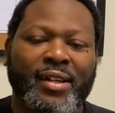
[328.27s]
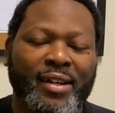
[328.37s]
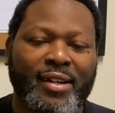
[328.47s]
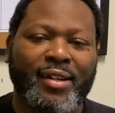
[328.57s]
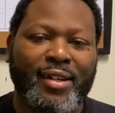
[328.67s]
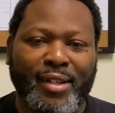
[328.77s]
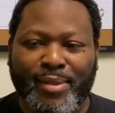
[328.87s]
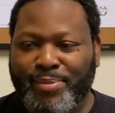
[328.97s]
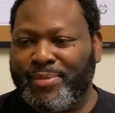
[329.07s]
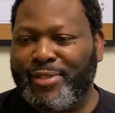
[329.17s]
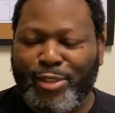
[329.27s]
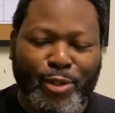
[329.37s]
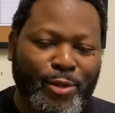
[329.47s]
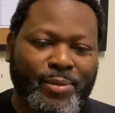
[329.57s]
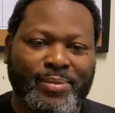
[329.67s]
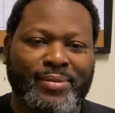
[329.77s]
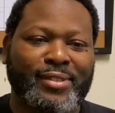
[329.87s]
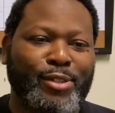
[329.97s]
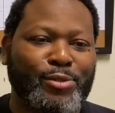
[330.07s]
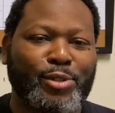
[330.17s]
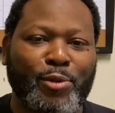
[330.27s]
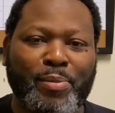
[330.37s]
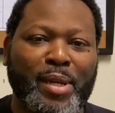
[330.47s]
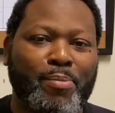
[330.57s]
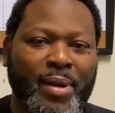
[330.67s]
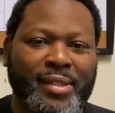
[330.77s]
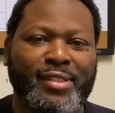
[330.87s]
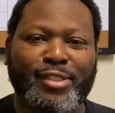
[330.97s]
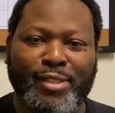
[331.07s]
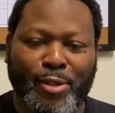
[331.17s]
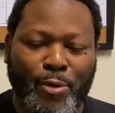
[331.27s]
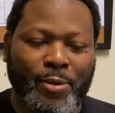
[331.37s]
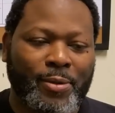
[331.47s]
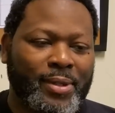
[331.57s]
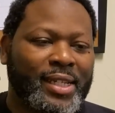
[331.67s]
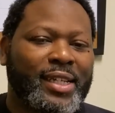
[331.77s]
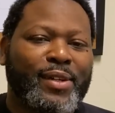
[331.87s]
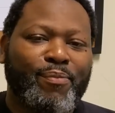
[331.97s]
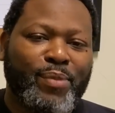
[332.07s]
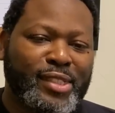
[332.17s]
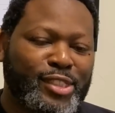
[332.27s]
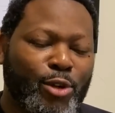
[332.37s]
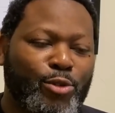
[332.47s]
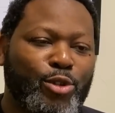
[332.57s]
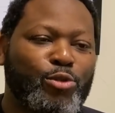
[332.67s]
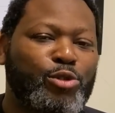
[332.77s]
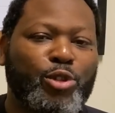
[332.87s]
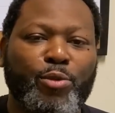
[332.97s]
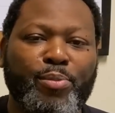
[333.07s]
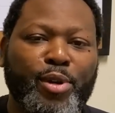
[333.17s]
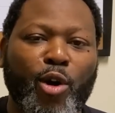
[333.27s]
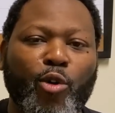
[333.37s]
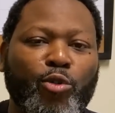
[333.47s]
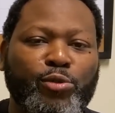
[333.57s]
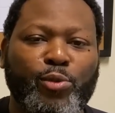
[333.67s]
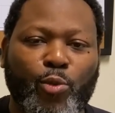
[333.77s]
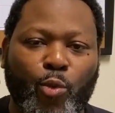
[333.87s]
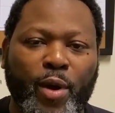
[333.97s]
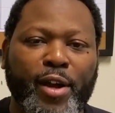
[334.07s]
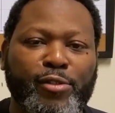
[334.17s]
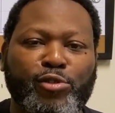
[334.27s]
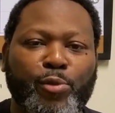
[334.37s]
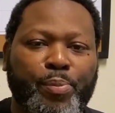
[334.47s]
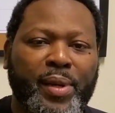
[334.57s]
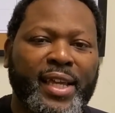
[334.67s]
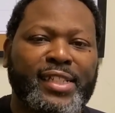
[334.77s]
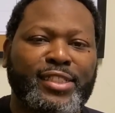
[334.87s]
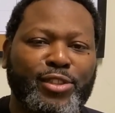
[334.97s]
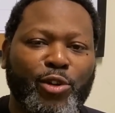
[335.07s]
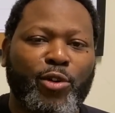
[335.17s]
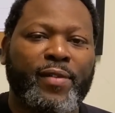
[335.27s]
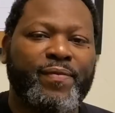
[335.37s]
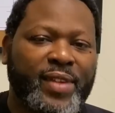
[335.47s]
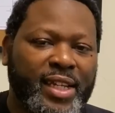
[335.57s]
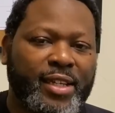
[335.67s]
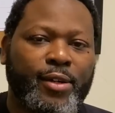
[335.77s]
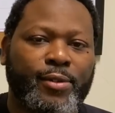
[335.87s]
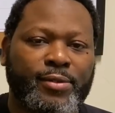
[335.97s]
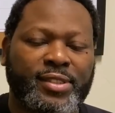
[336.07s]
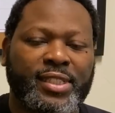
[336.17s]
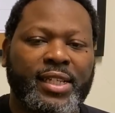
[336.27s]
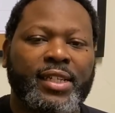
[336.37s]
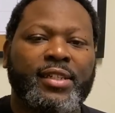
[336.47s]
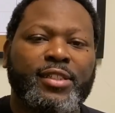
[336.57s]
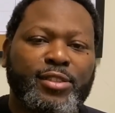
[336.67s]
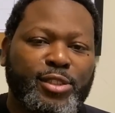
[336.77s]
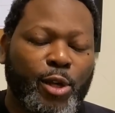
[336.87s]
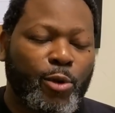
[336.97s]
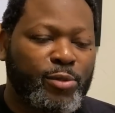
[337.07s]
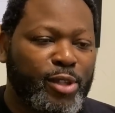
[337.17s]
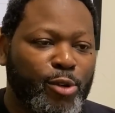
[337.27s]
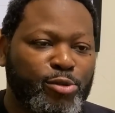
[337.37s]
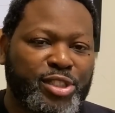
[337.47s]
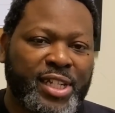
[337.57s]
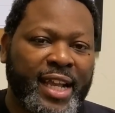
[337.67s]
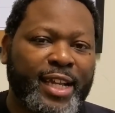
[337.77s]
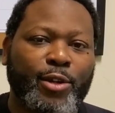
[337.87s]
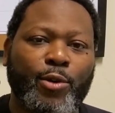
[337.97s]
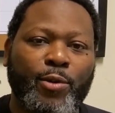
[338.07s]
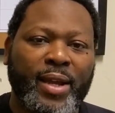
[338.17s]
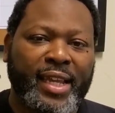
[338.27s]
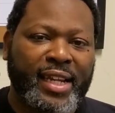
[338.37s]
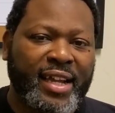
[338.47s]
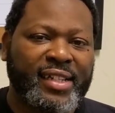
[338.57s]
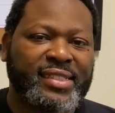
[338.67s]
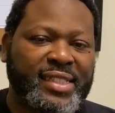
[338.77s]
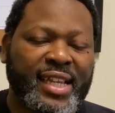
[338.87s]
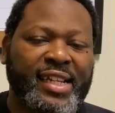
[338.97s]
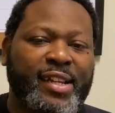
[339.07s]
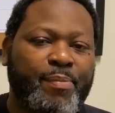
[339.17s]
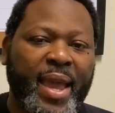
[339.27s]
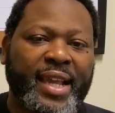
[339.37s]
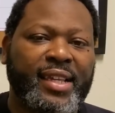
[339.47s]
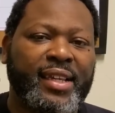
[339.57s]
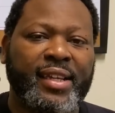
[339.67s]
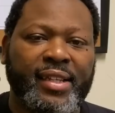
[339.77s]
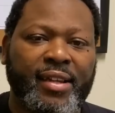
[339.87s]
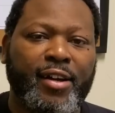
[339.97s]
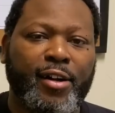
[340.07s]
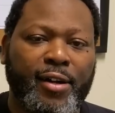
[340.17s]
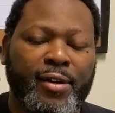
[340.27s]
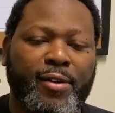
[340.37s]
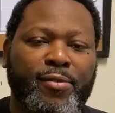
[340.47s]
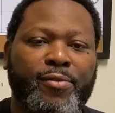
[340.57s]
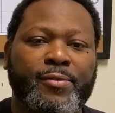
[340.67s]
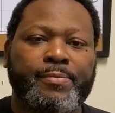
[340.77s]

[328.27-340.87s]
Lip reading: YouTube Big Brothers, Google. But so YouTube know where to place your videos. So your channel and understanding the back end of